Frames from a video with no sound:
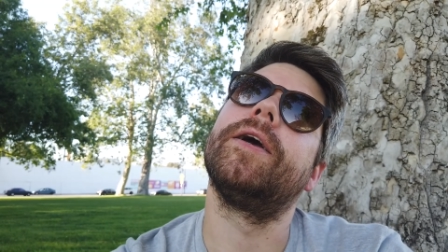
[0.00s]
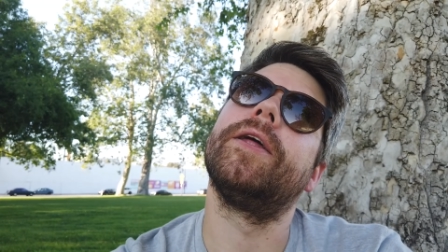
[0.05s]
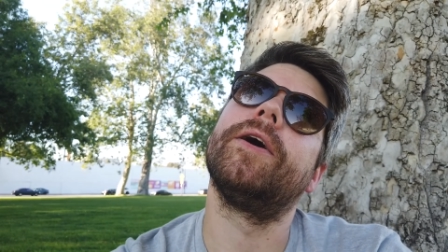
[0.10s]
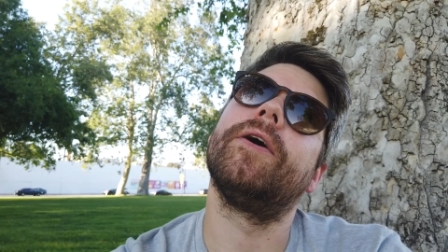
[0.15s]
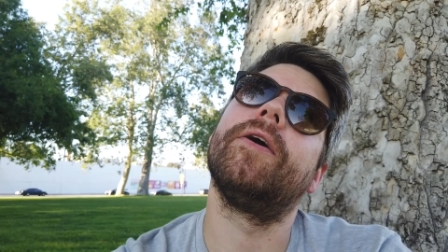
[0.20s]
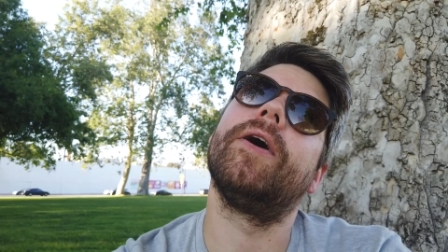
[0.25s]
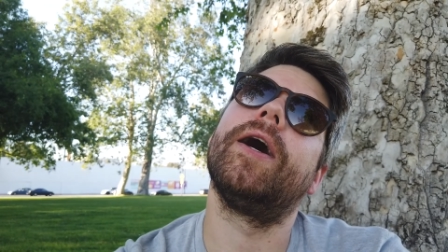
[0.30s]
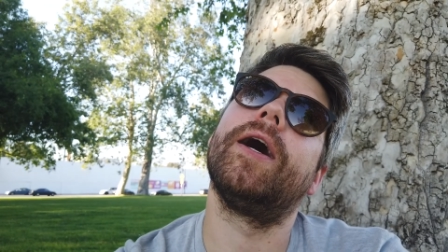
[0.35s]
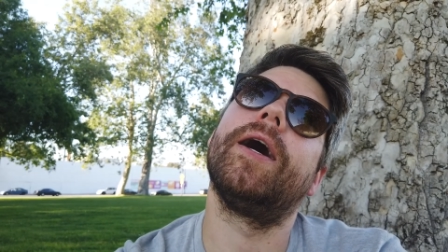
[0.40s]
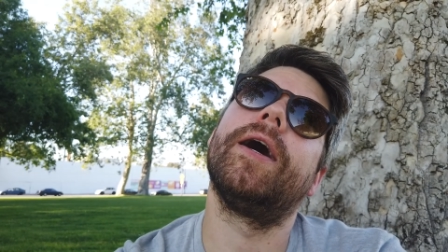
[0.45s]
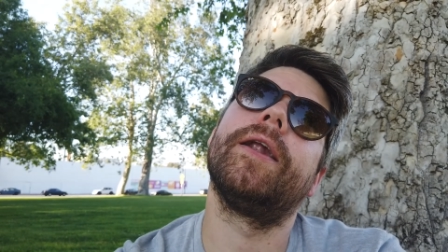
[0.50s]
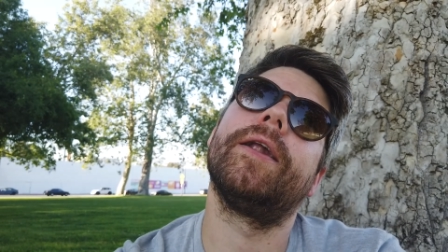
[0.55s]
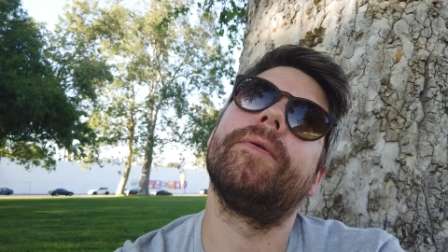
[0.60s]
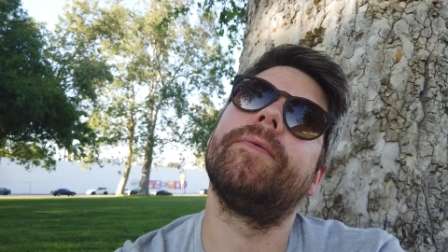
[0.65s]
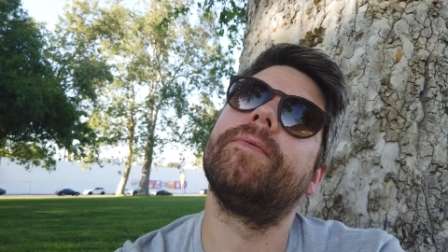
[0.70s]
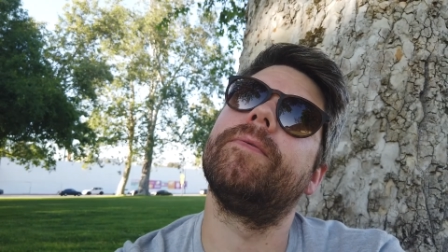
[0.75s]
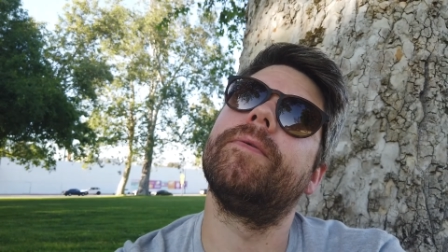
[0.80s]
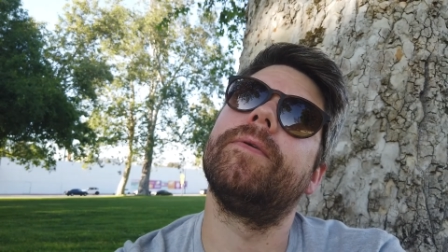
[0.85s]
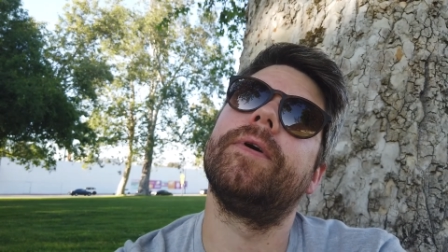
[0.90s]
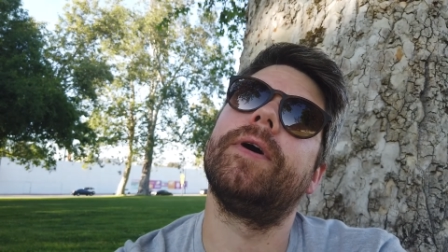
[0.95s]
you know what?
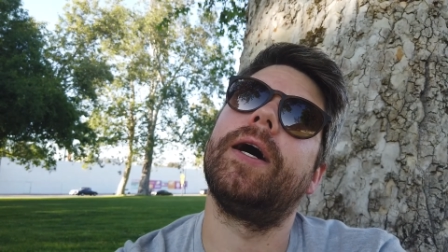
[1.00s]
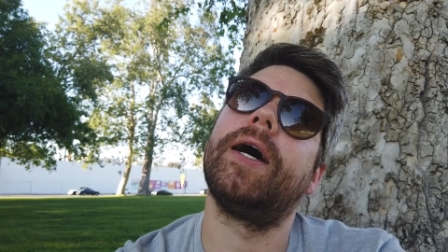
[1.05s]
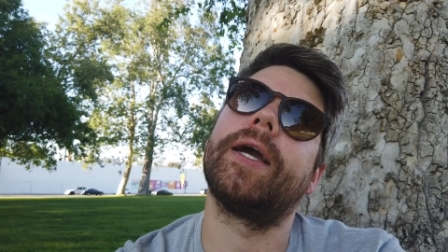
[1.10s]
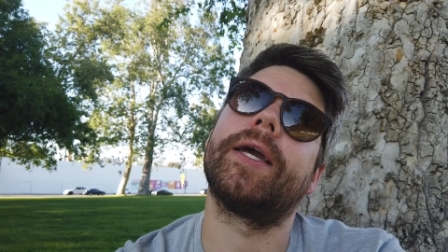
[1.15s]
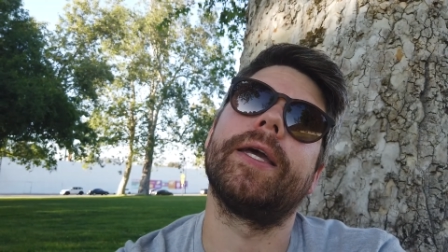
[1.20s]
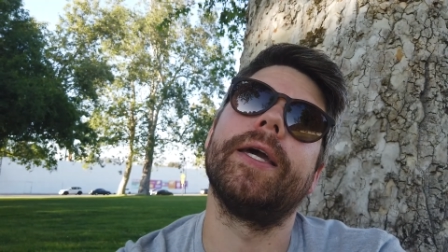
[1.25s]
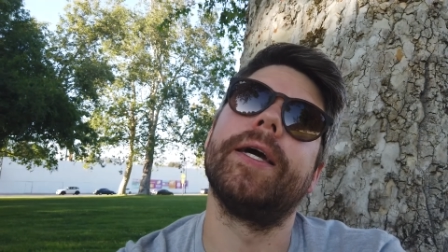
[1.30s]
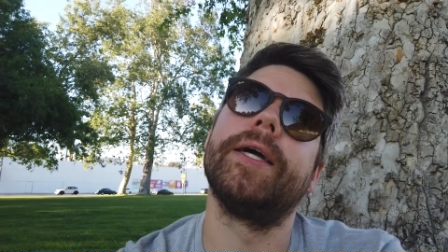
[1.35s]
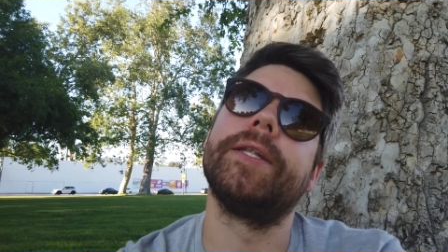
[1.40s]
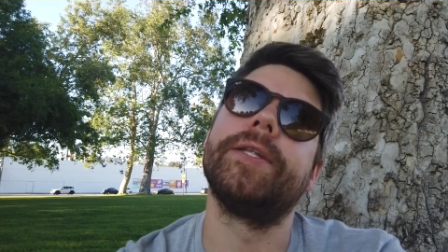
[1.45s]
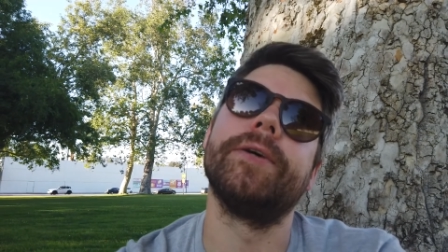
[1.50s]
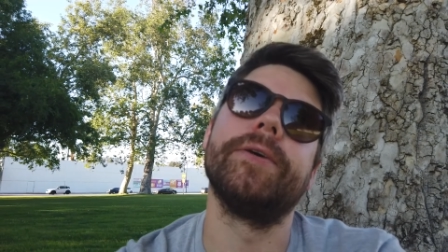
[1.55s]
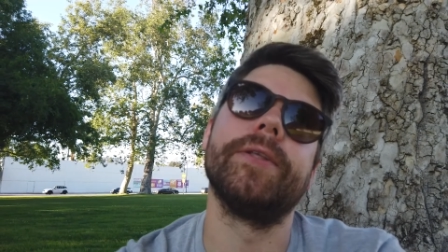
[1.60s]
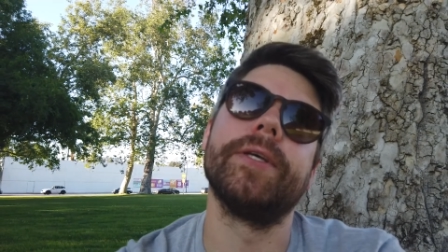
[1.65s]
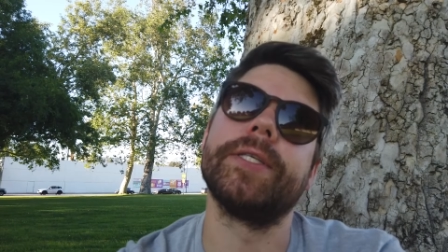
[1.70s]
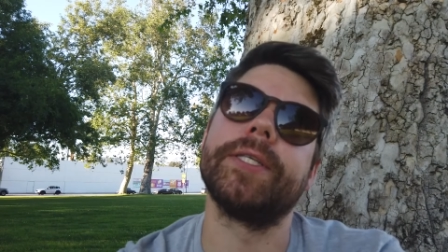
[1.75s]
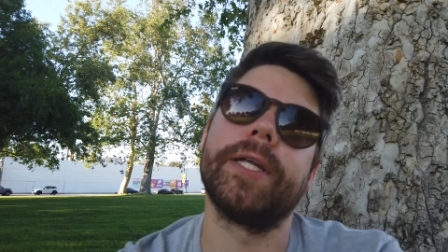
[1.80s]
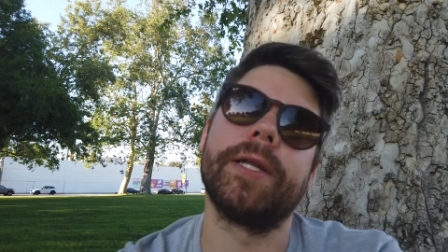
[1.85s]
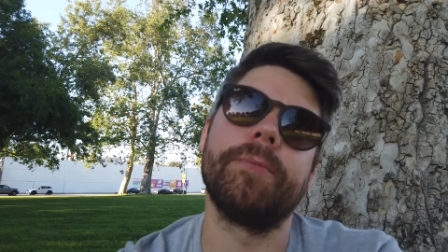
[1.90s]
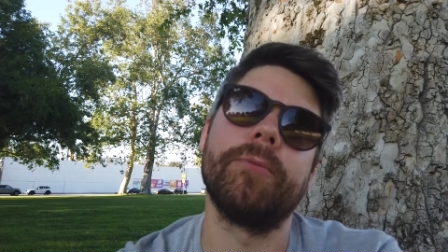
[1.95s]
I can't do
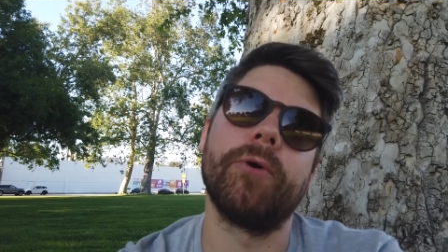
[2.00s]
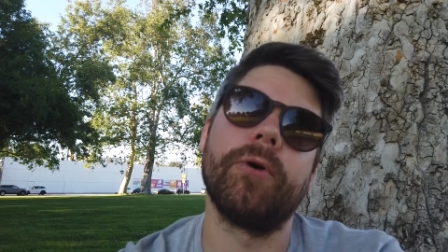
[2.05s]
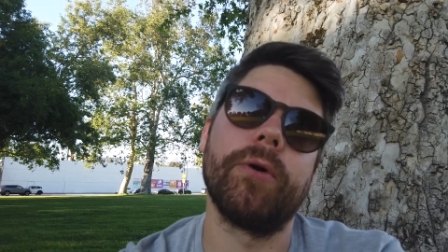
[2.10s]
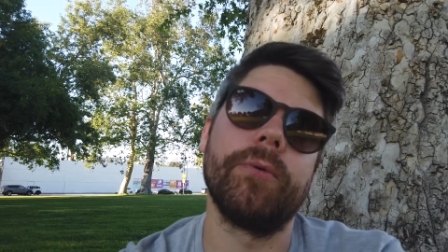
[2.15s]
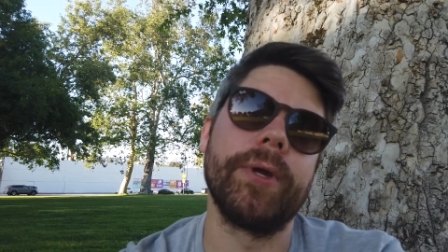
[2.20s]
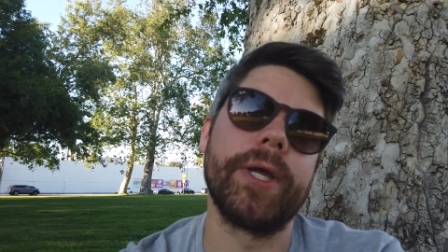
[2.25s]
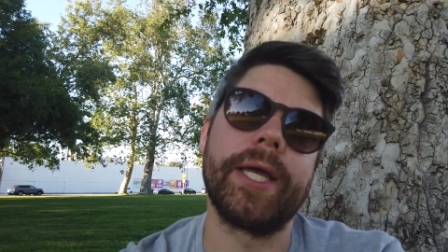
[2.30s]
this anymore.